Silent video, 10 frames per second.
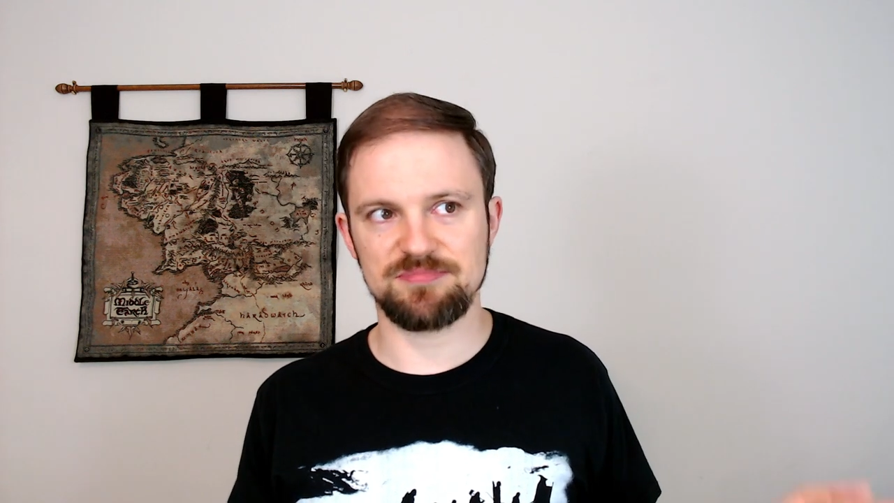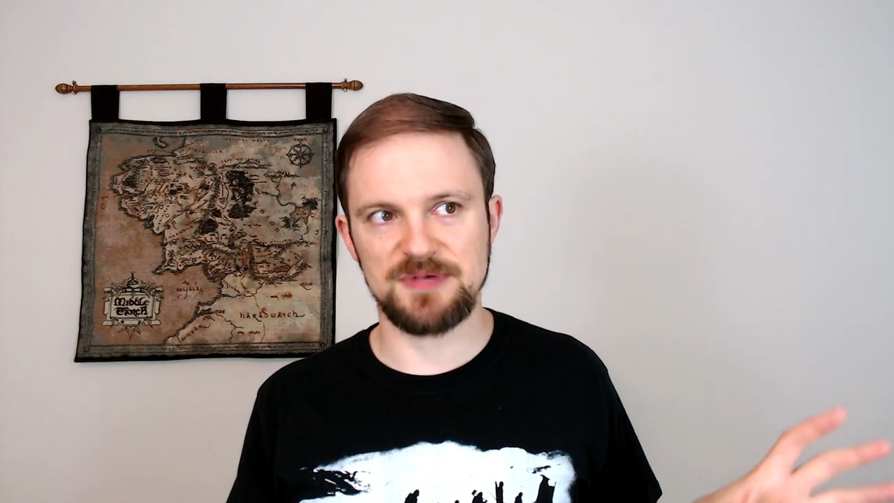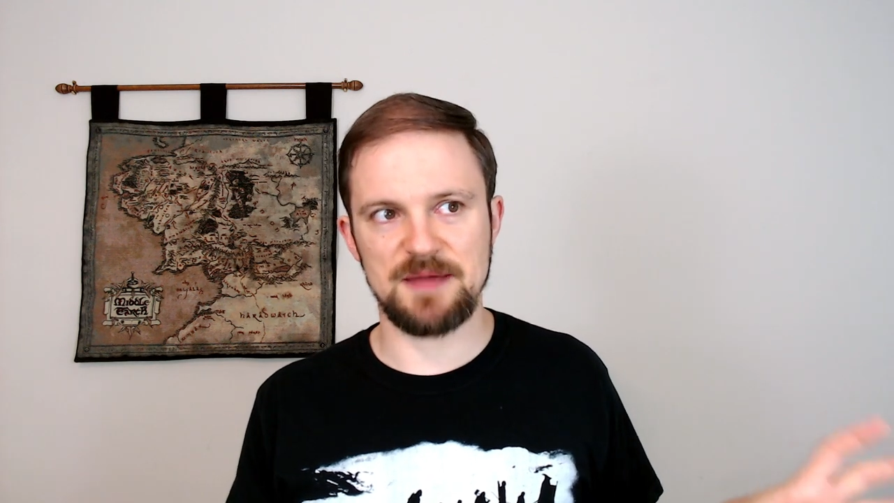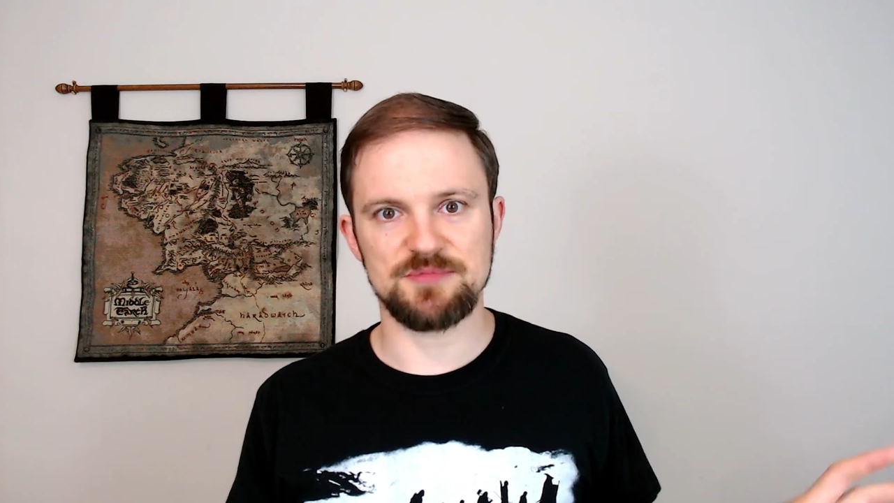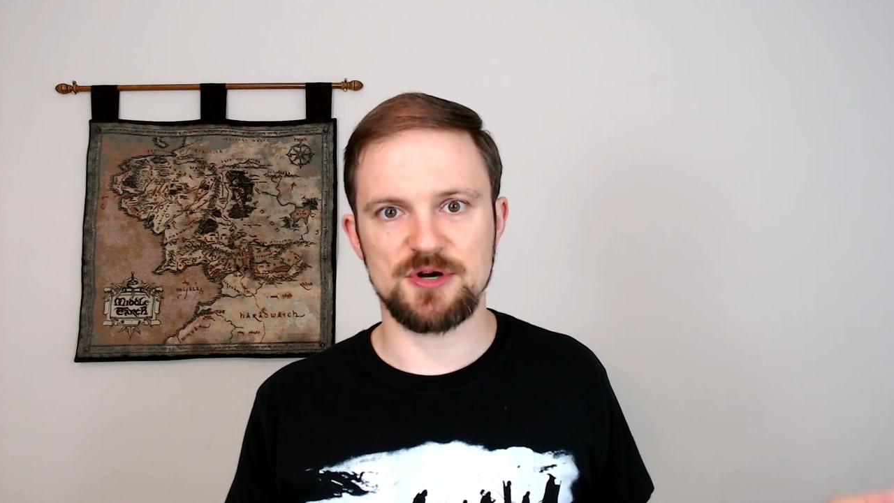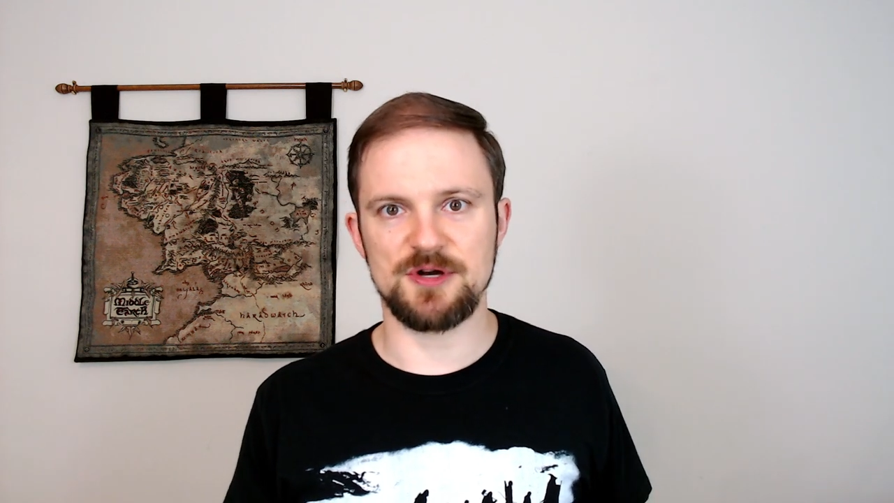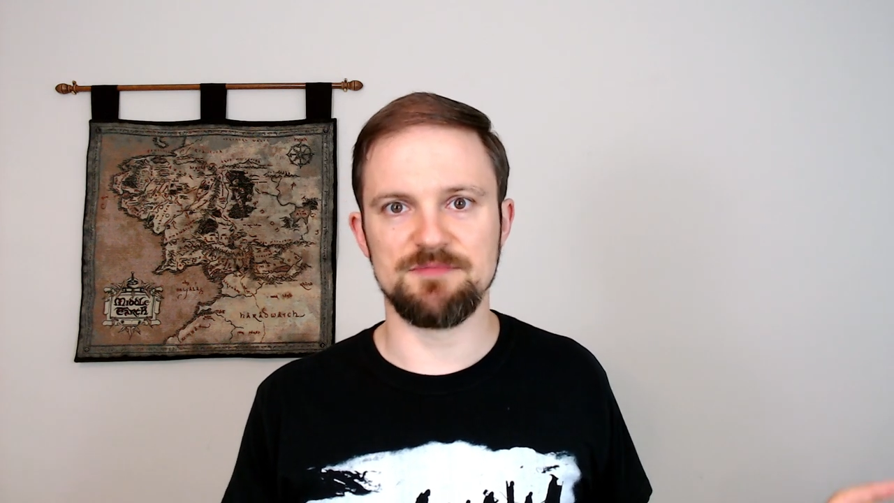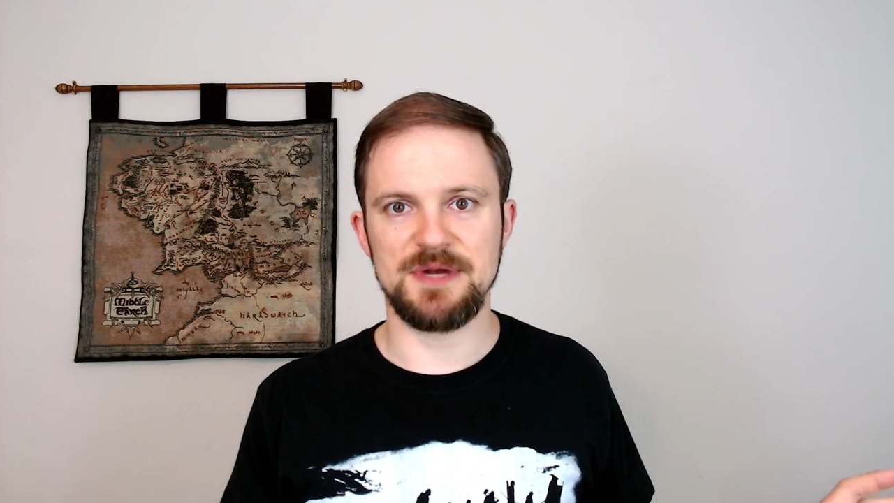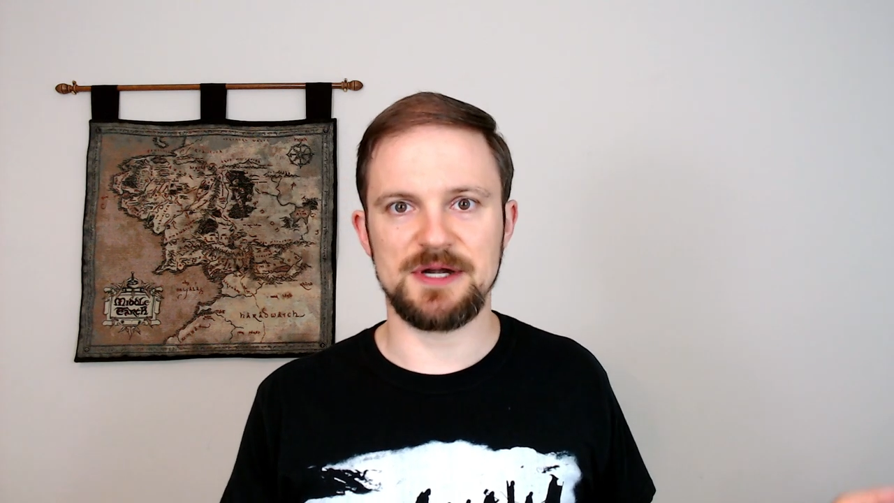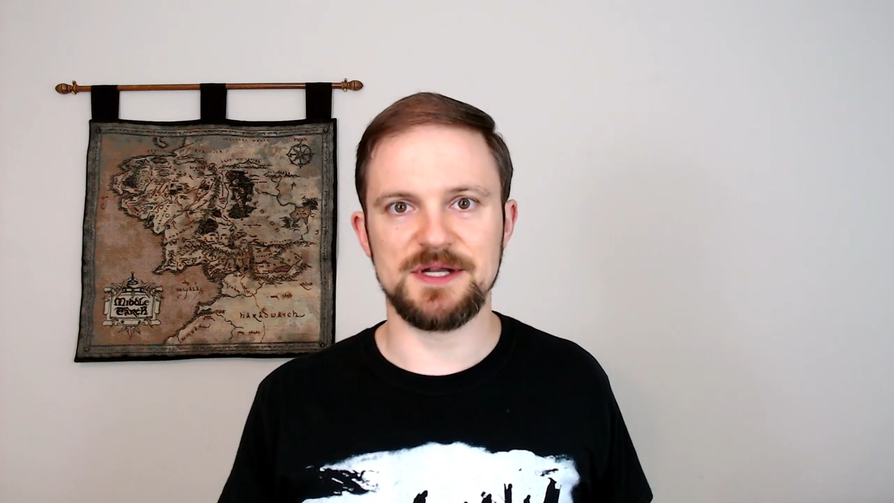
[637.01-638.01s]
kept her
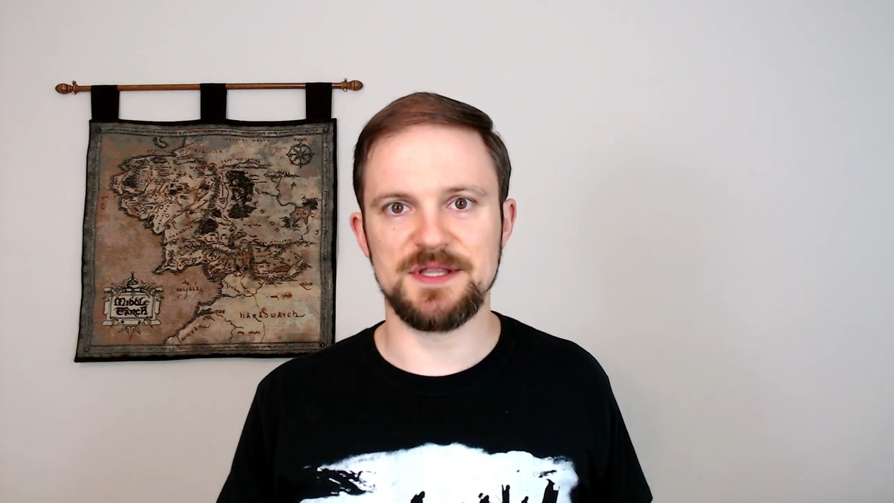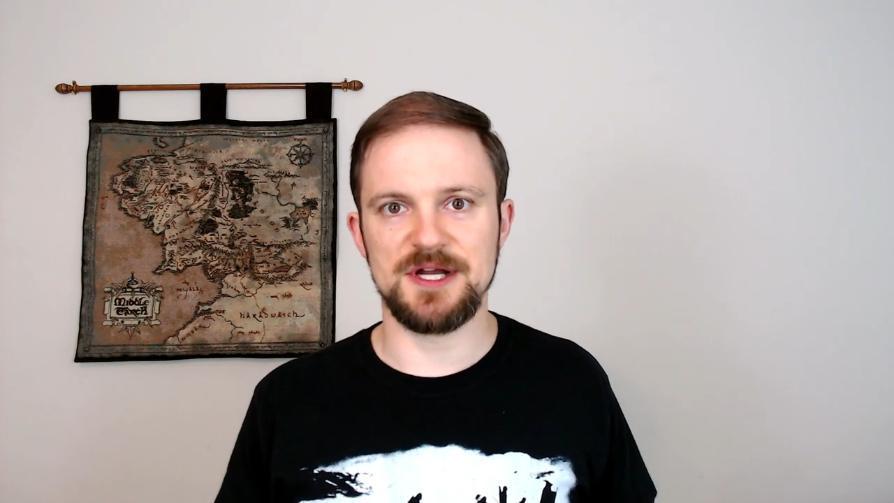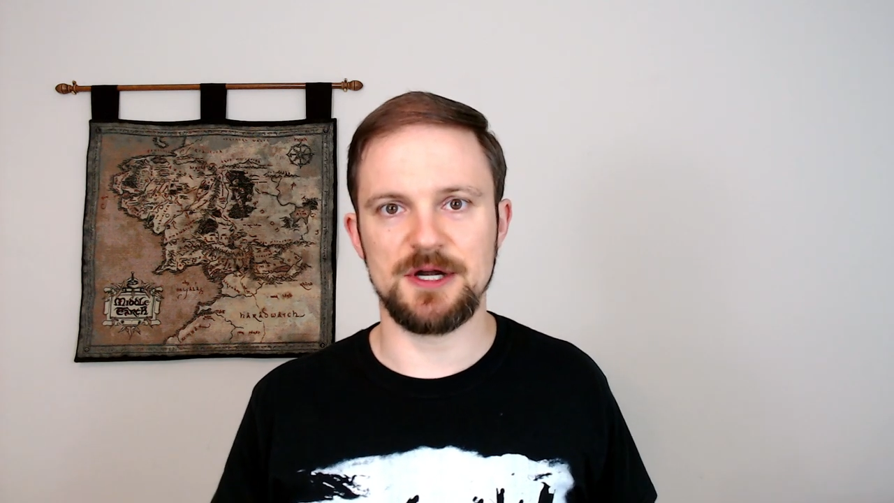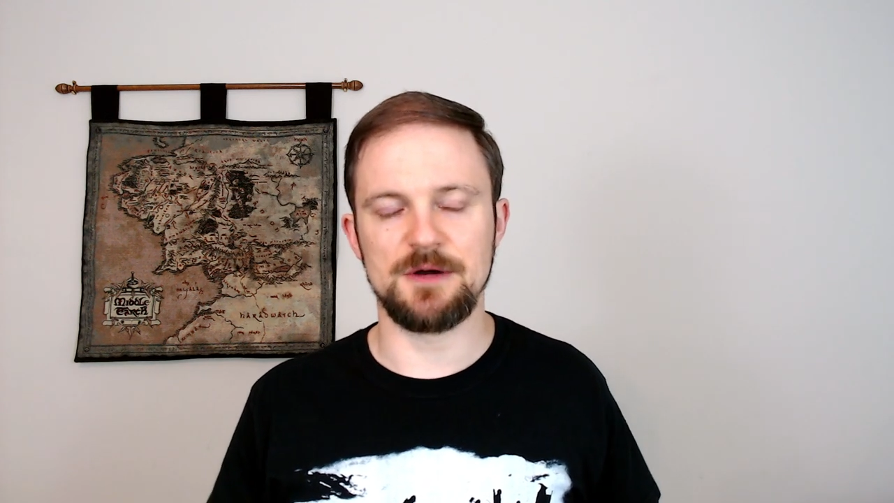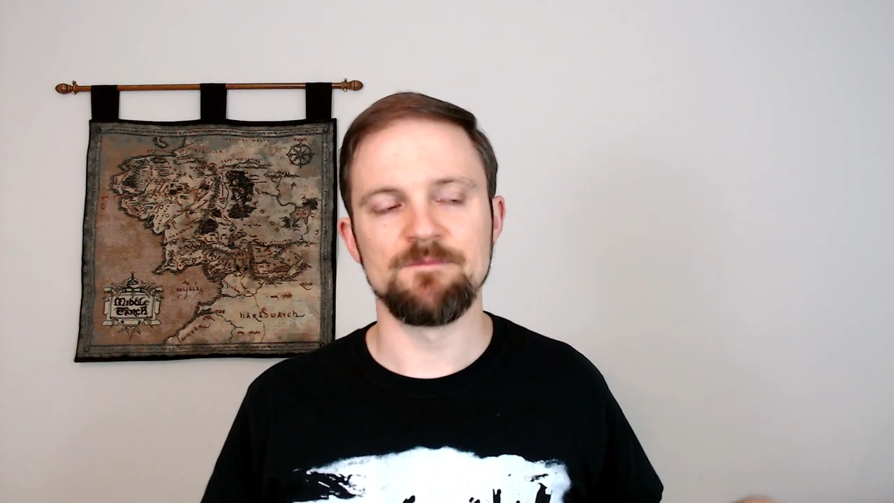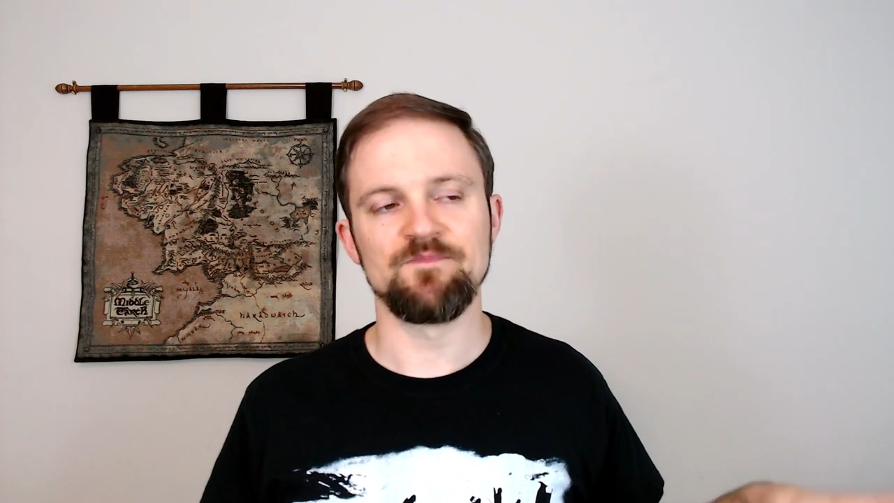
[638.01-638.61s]
and Beren there